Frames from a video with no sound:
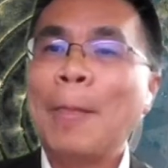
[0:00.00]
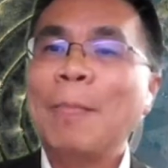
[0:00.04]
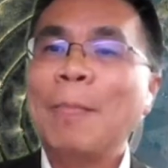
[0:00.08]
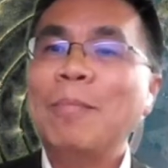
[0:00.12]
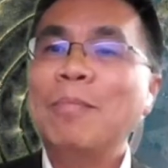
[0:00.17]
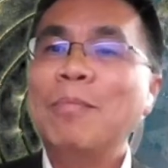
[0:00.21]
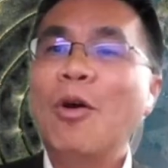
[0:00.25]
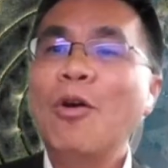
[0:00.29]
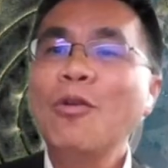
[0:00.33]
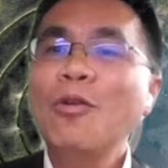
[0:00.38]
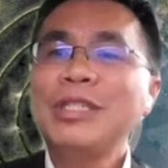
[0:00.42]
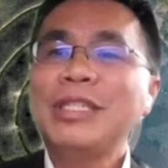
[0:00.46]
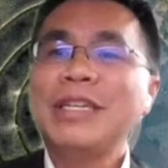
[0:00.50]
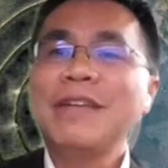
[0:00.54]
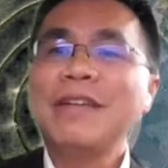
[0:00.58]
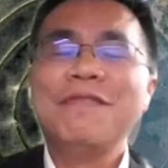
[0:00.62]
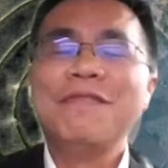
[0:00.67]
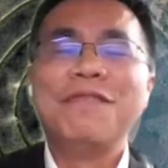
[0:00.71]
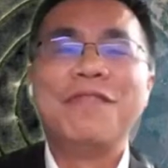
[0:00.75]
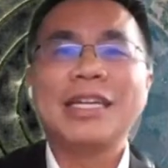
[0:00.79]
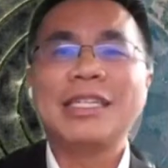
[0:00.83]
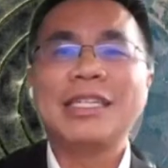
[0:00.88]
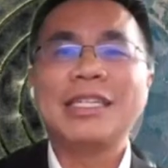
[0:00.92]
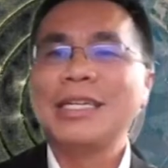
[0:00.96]
Most
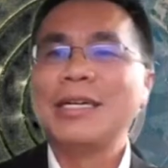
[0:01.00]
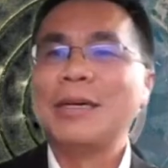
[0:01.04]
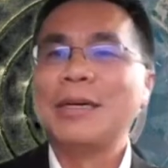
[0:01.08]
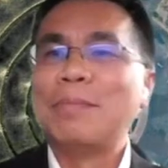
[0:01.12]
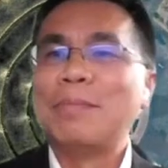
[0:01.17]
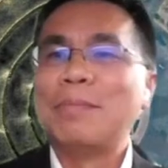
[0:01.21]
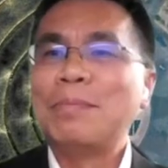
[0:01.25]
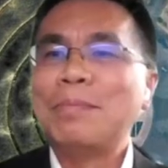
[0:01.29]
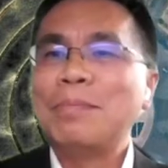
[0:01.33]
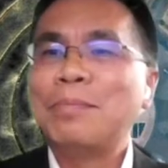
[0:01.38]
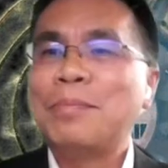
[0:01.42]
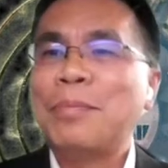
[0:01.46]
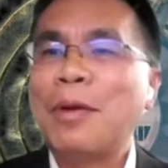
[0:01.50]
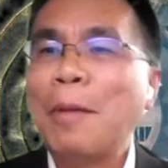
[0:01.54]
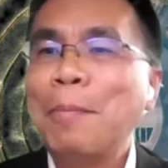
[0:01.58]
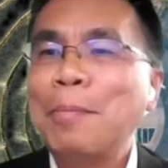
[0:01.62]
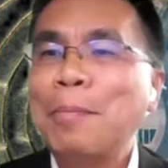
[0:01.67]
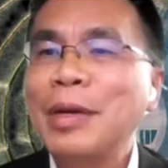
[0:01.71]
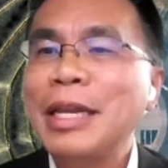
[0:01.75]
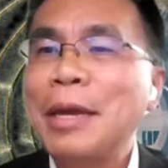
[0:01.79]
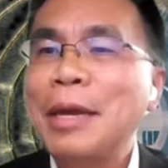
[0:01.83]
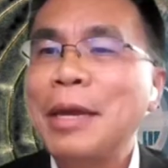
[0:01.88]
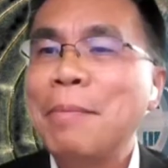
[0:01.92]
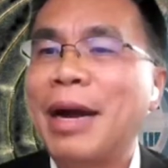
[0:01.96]
investors
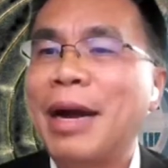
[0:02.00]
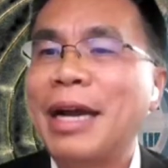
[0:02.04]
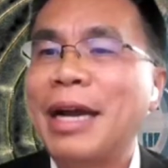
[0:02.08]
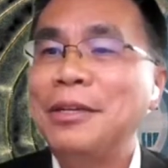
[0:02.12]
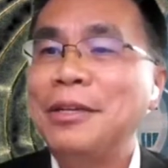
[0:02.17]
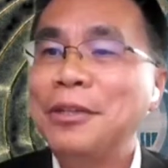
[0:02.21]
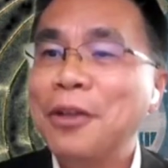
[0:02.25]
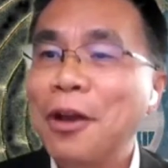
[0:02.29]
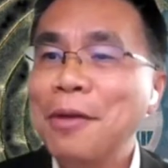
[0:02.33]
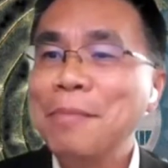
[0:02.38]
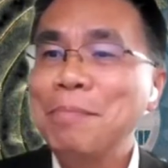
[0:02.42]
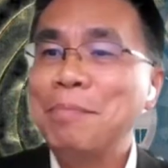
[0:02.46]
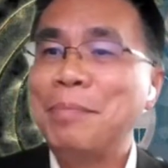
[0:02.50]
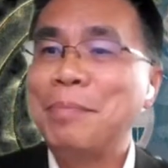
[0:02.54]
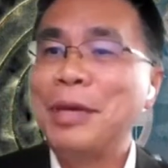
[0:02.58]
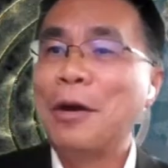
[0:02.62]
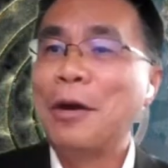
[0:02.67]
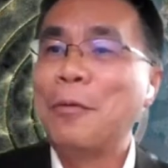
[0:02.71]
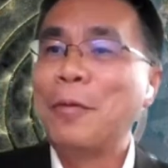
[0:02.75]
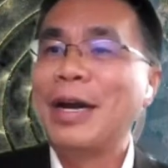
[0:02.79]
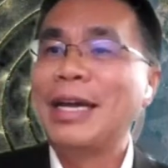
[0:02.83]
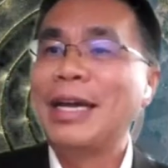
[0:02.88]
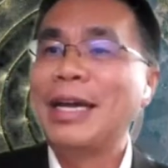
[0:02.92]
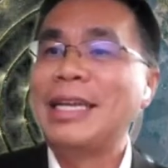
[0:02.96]
probably might not be
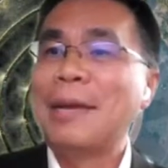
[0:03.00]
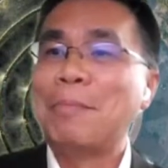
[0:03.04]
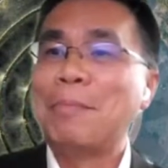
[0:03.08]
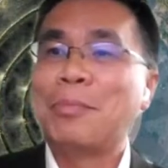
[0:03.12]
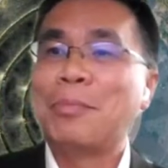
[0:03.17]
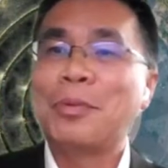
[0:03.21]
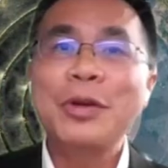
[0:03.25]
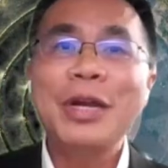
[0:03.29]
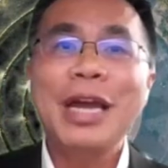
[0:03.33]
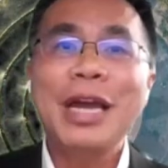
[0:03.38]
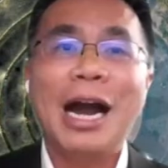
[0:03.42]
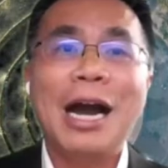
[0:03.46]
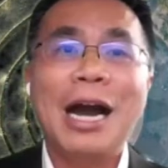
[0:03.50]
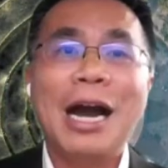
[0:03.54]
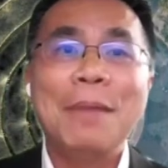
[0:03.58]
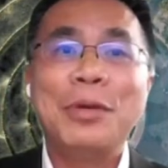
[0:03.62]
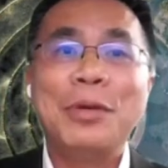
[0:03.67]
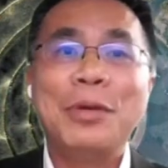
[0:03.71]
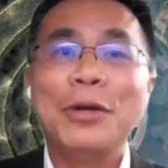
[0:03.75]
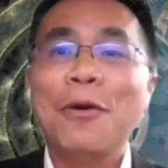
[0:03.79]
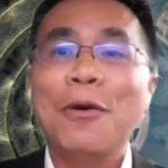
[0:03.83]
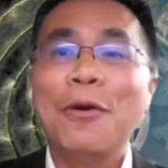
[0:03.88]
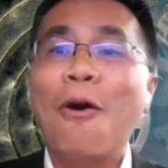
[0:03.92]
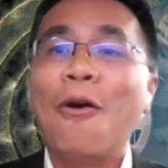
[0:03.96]
aware that
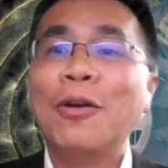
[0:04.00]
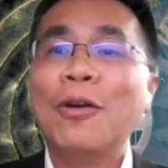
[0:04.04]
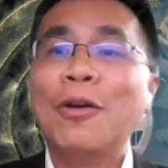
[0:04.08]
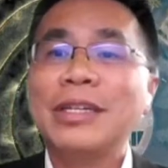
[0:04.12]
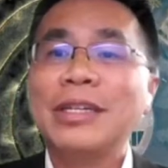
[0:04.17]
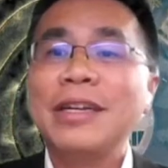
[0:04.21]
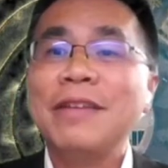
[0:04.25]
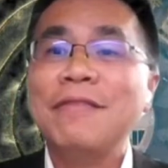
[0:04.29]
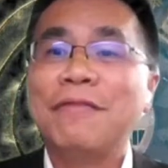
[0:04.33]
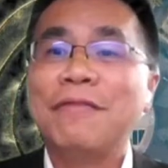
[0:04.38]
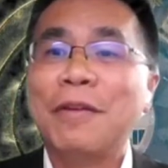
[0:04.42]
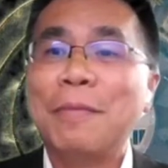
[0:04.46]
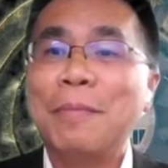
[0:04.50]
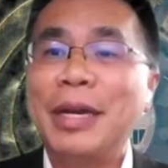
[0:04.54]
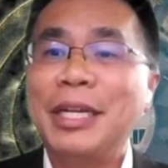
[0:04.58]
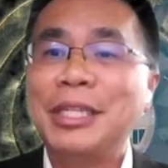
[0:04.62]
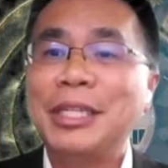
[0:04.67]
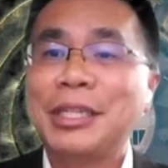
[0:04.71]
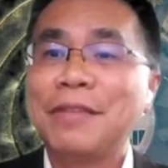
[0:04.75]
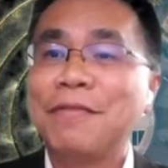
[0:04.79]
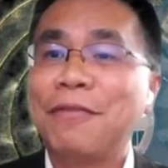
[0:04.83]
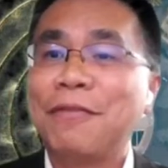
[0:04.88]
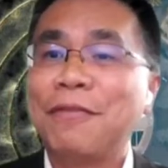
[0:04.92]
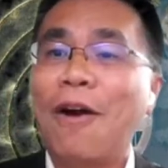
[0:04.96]
pre-IPO order
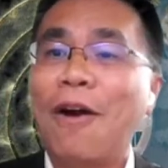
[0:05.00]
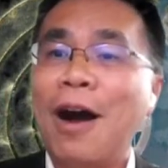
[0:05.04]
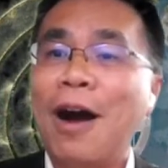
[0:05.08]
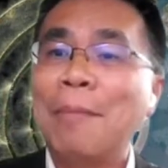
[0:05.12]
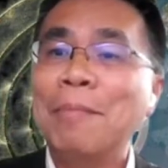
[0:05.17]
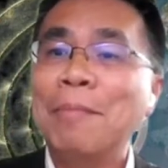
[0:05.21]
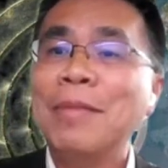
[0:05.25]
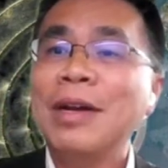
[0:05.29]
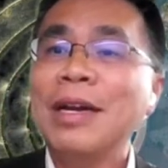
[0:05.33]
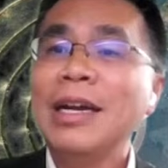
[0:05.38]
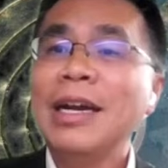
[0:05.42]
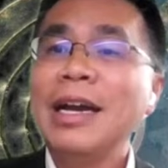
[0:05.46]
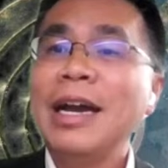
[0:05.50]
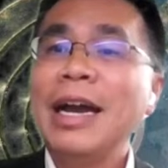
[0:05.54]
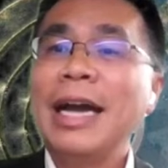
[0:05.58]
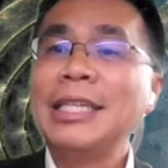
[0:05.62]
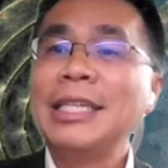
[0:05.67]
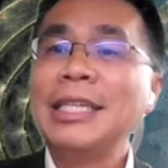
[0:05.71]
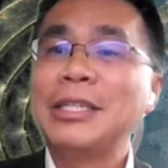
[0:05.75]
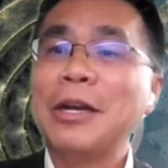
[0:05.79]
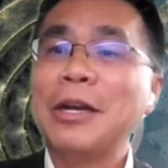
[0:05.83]
information for ARM has